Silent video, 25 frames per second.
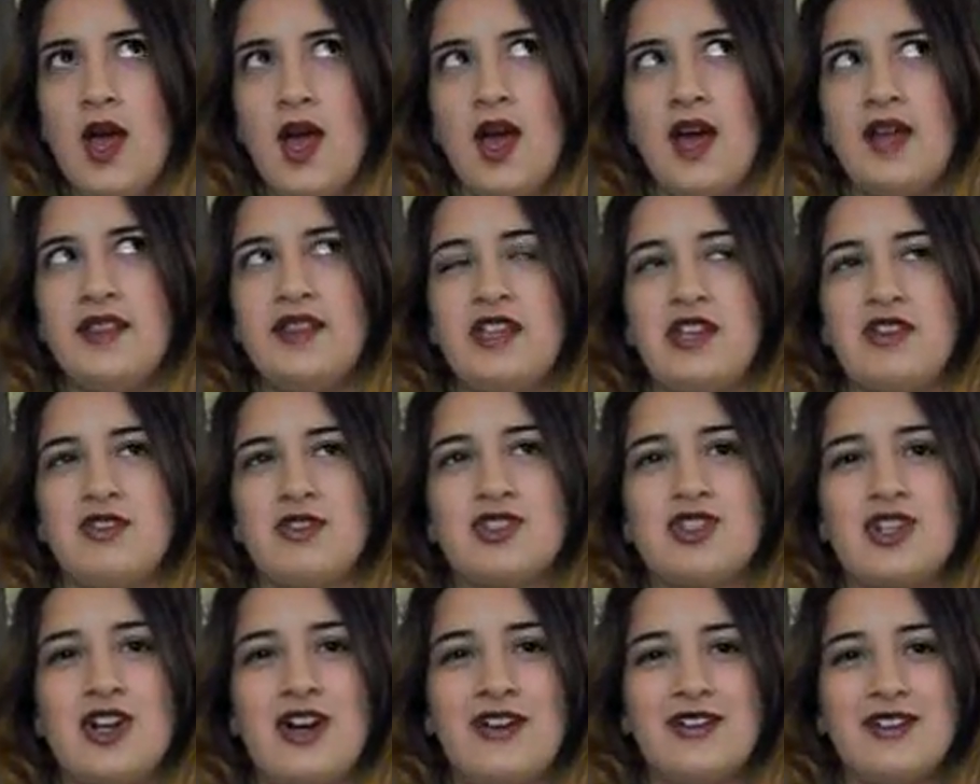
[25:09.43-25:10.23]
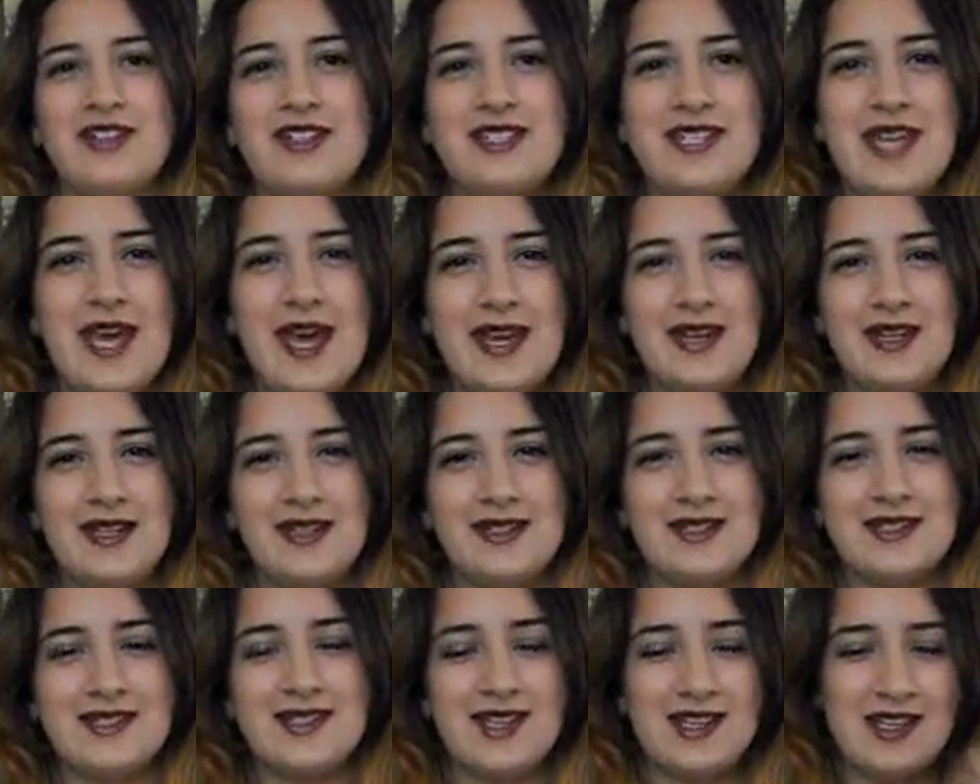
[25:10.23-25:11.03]
and then you'll try on a 10
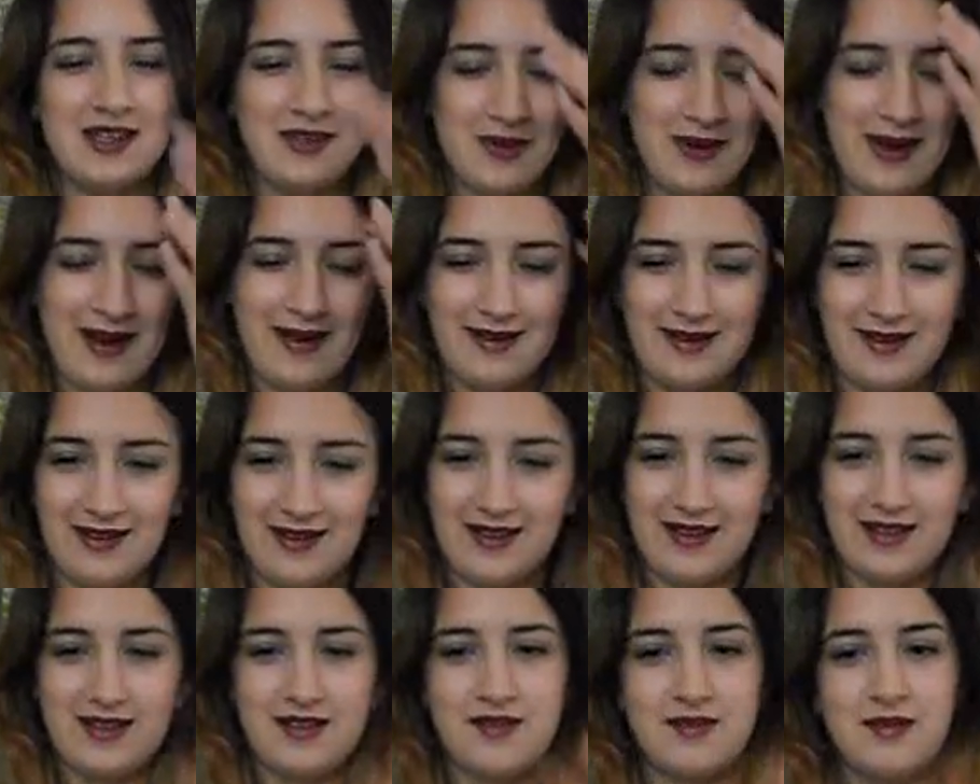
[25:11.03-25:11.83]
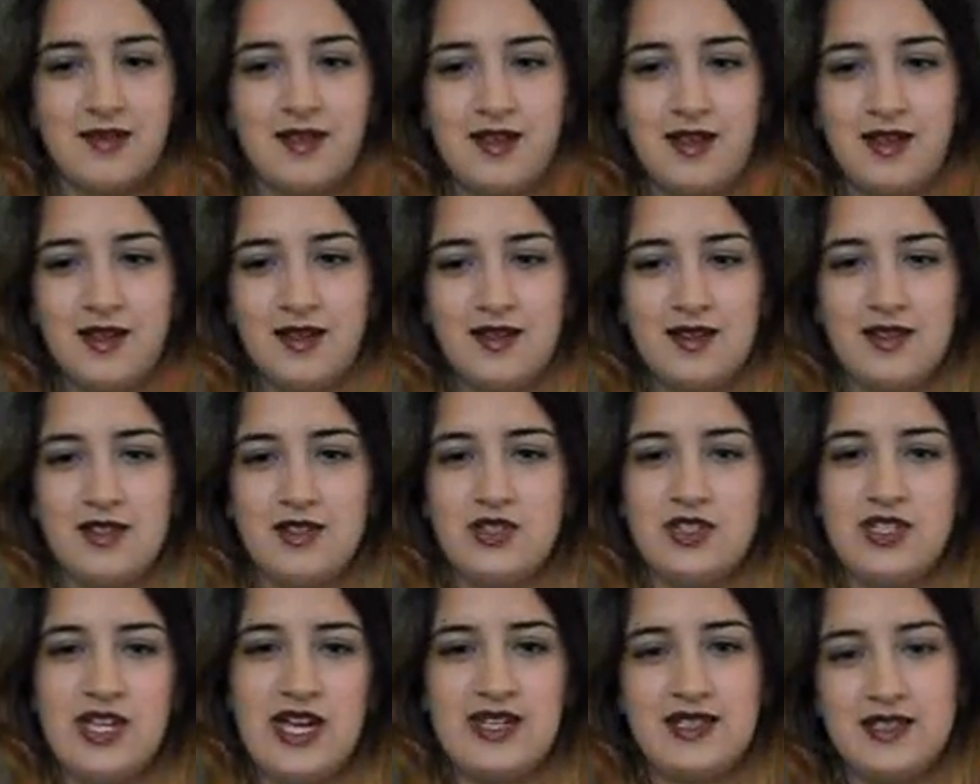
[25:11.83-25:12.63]
and it's like you're wearing like
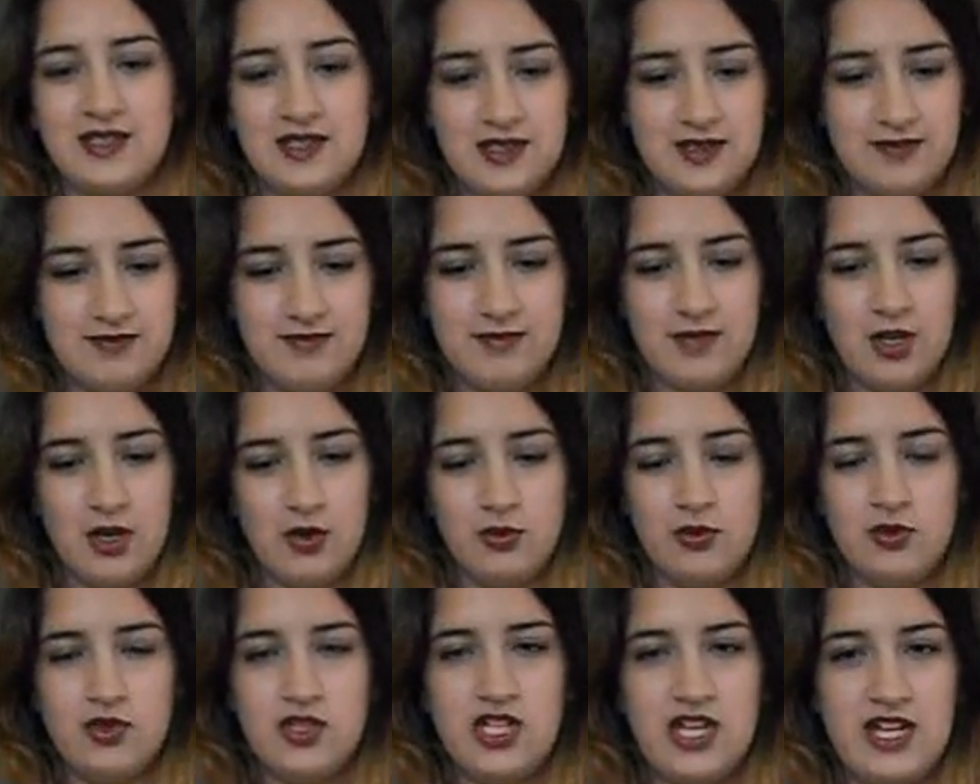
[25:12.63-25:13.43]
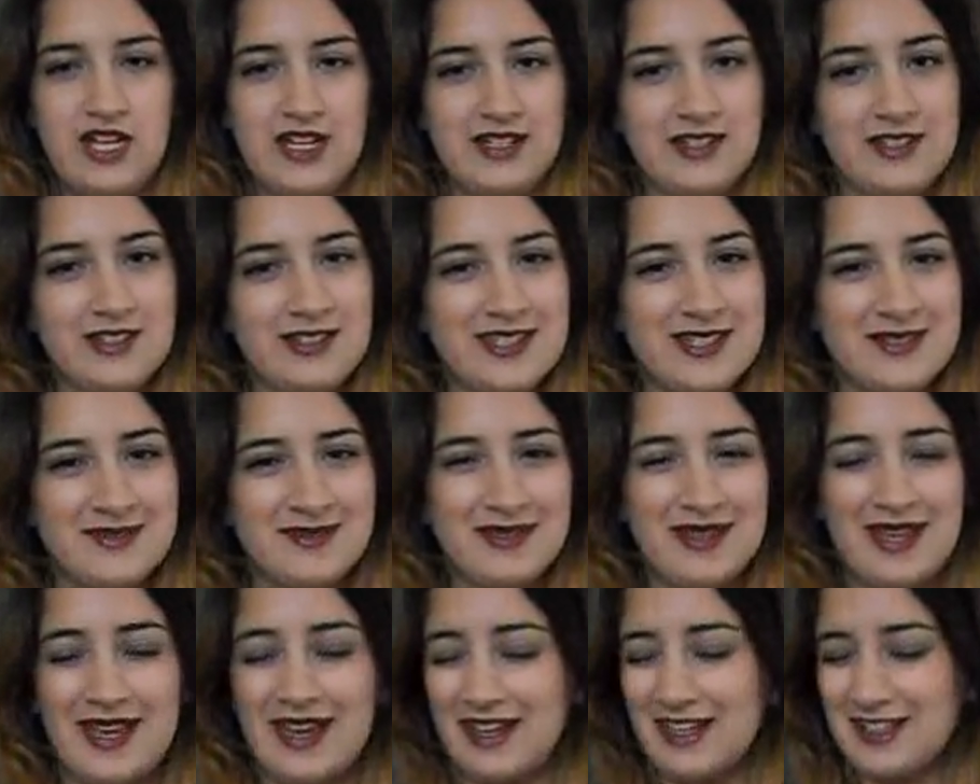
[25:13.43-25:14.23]
your dad's old jeans or
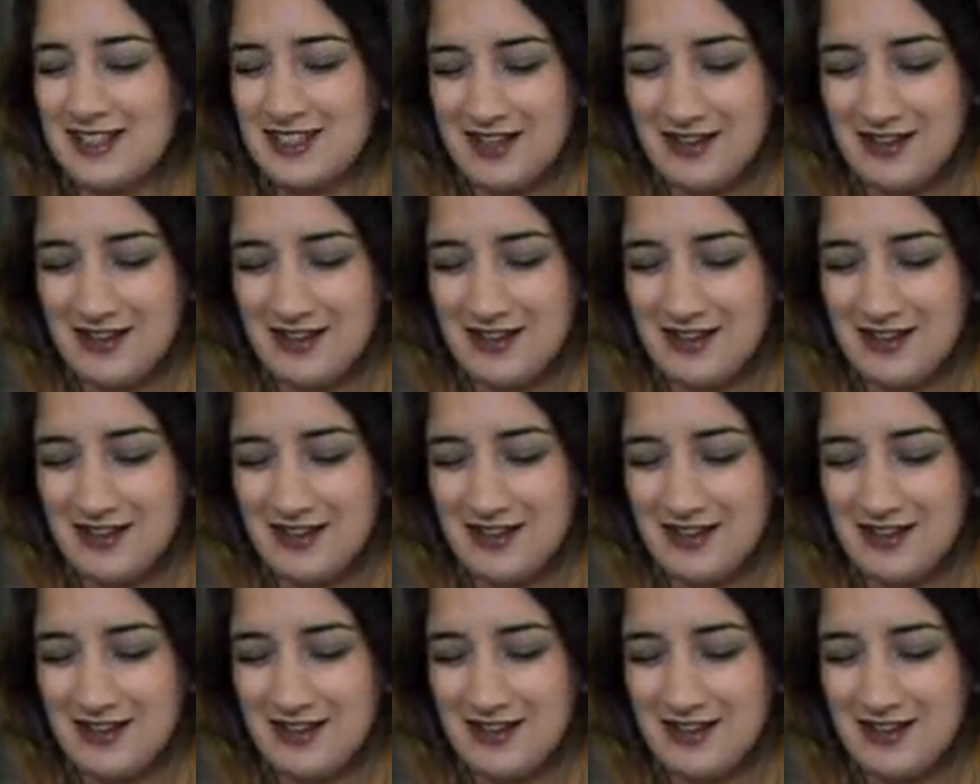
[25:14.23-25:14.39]
something.